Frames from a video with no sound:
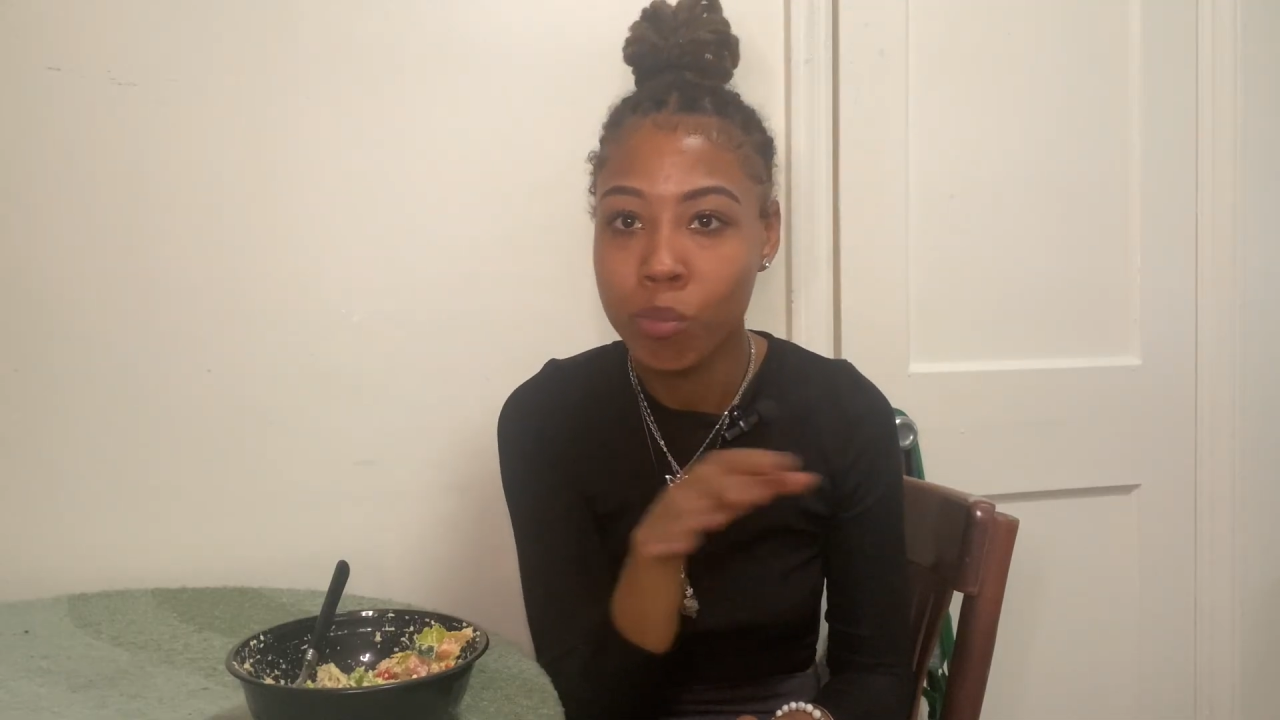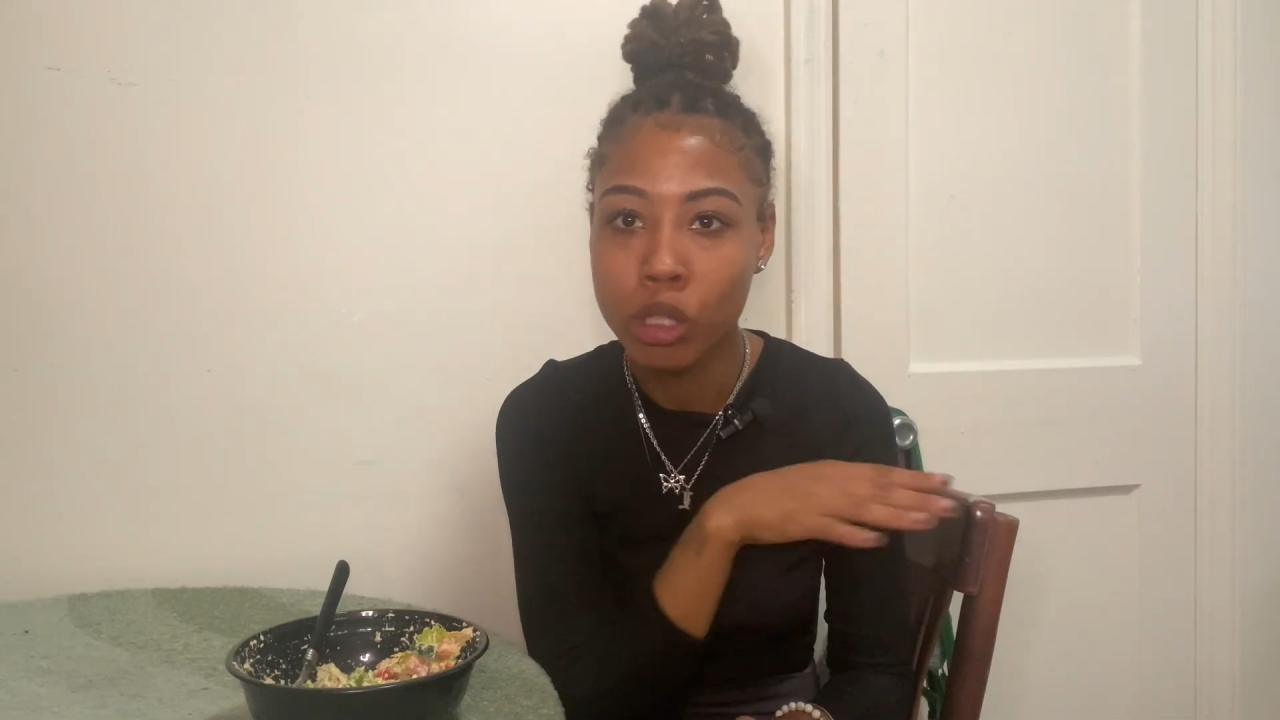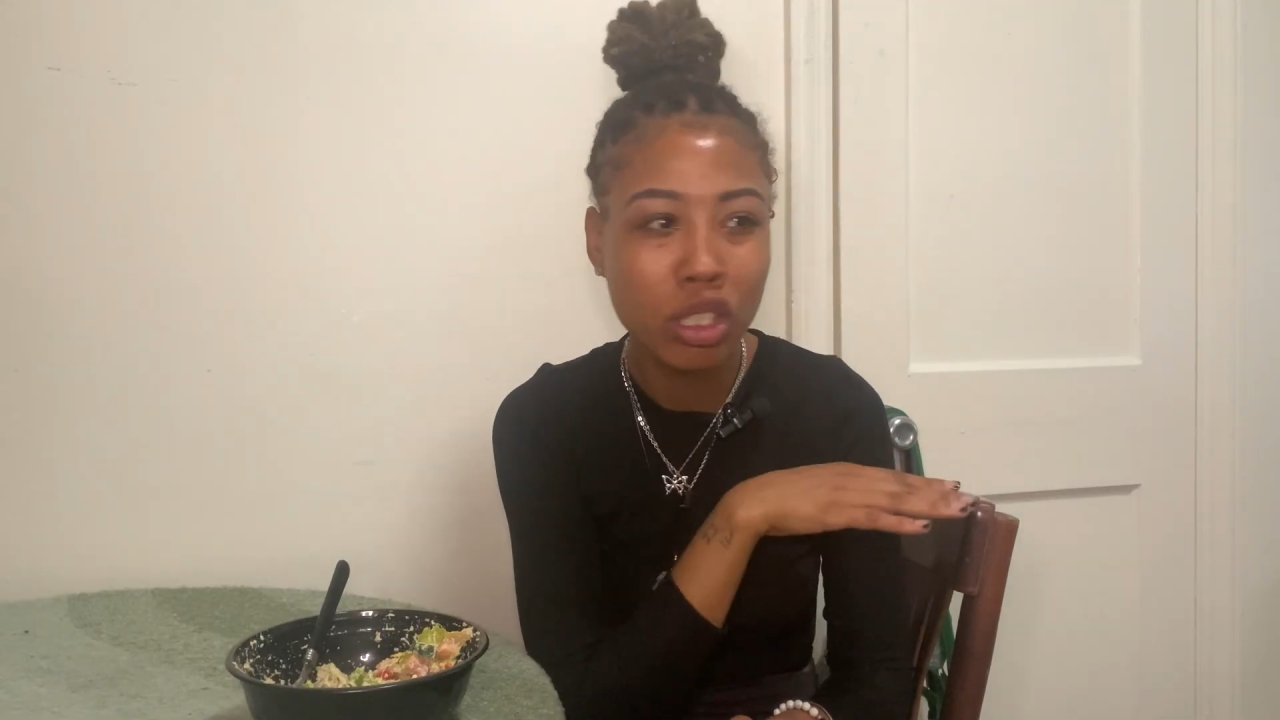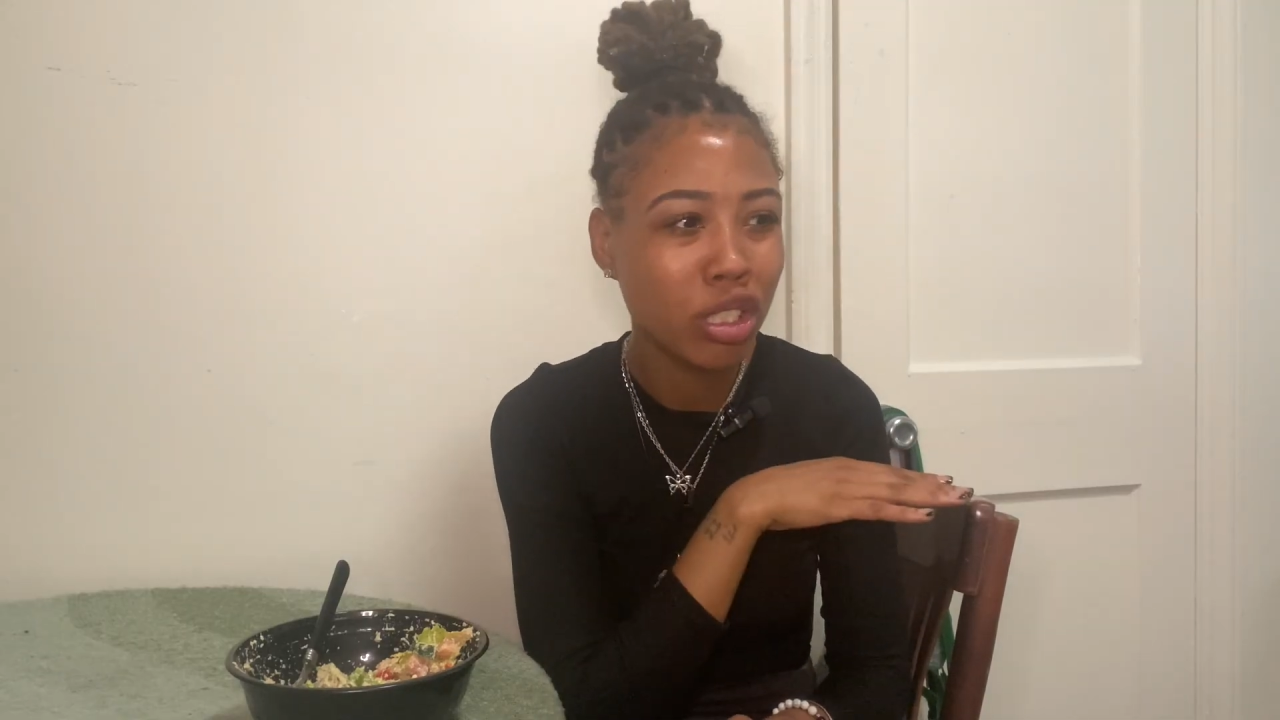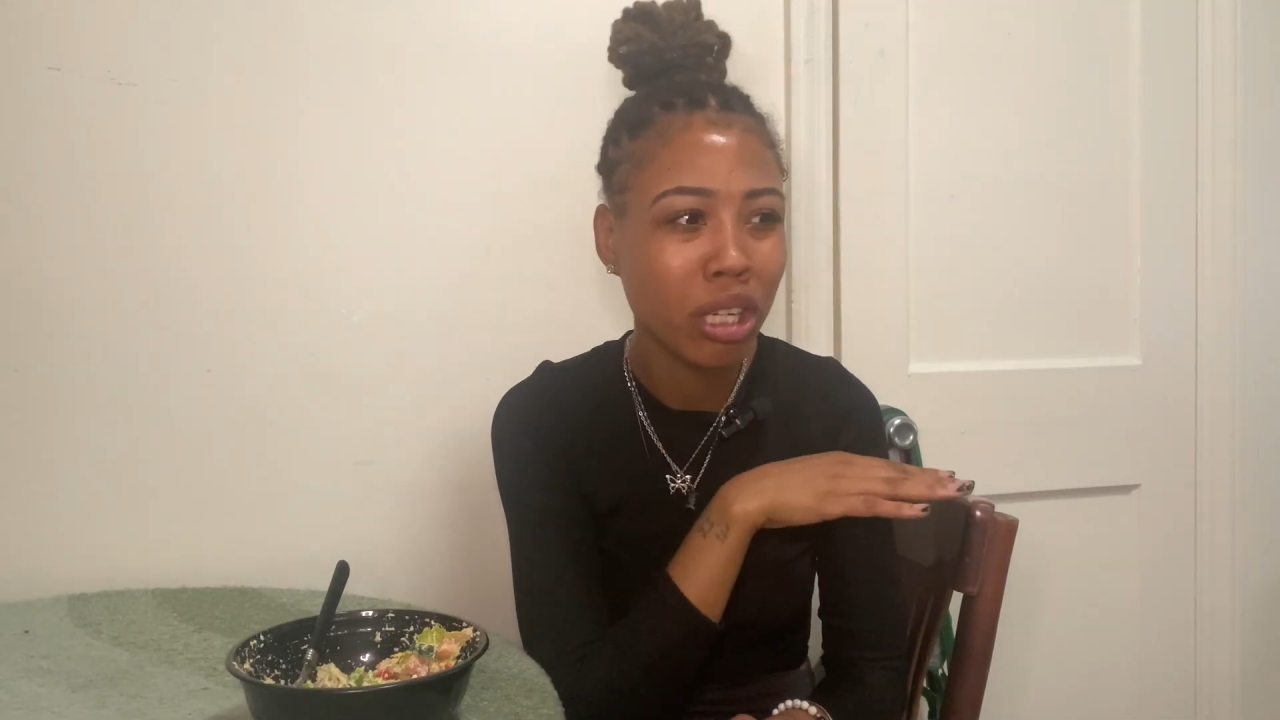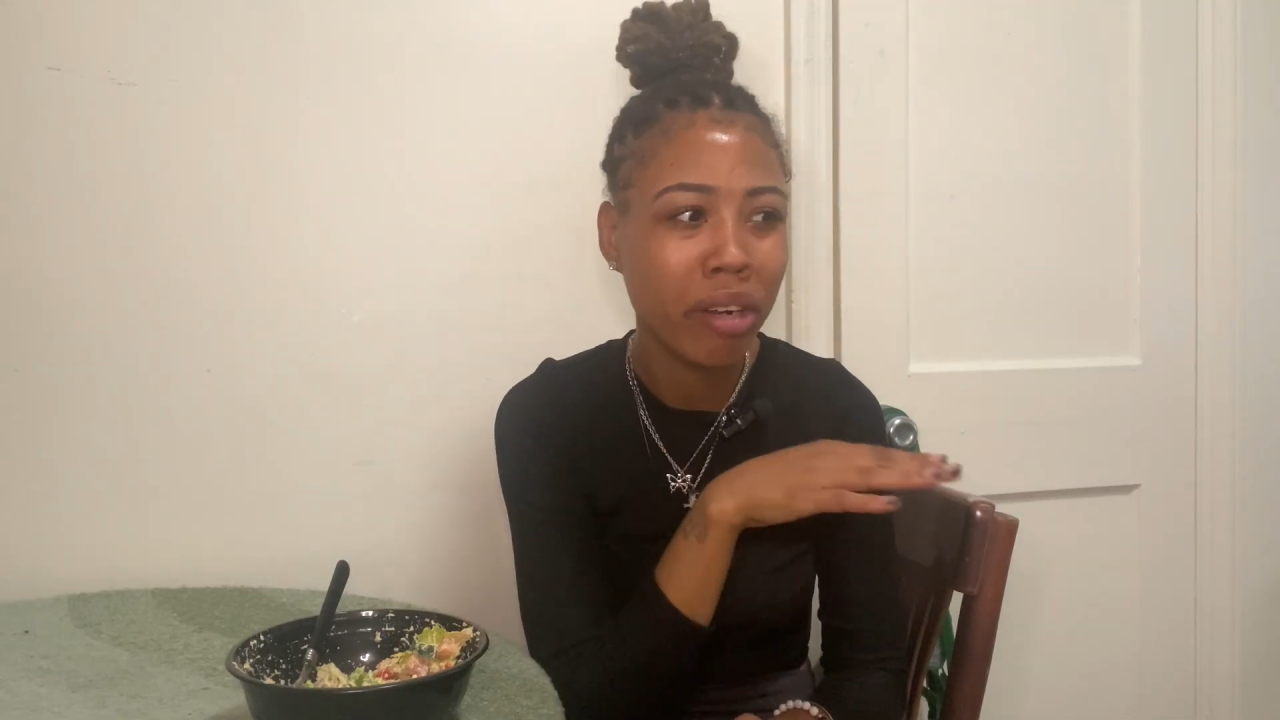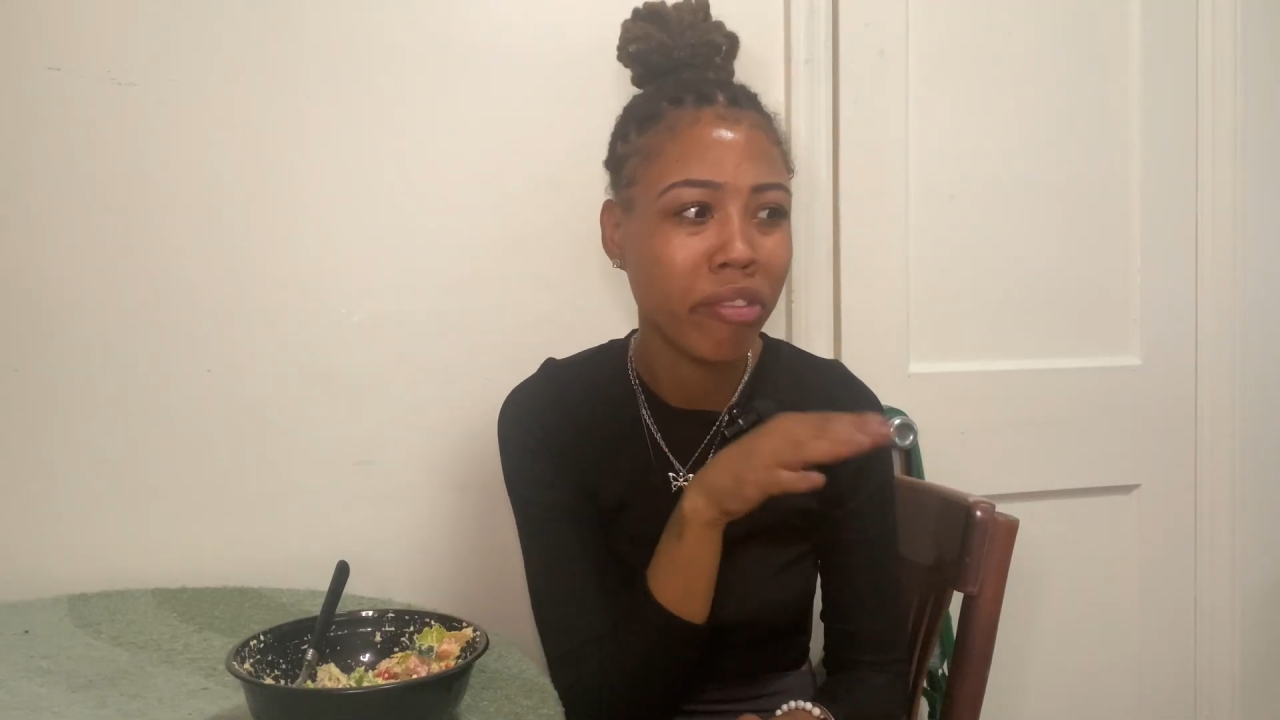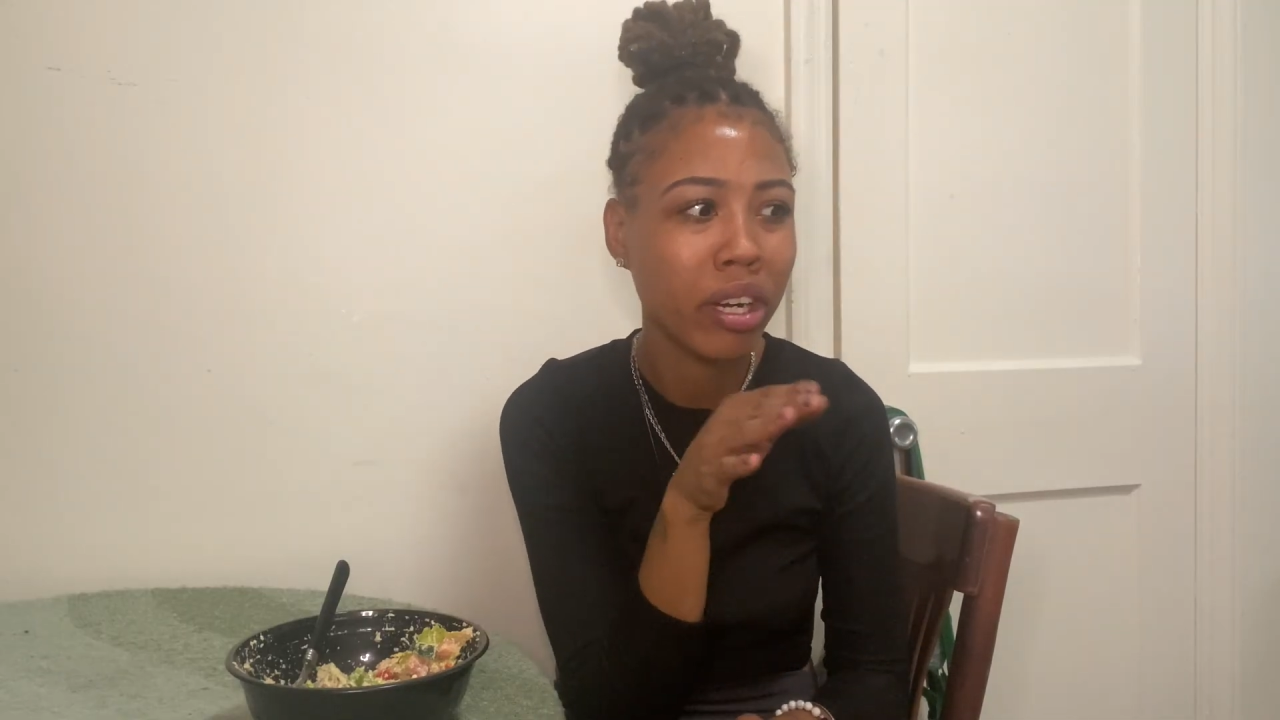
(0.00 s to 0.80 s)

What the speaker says: But you're just trying to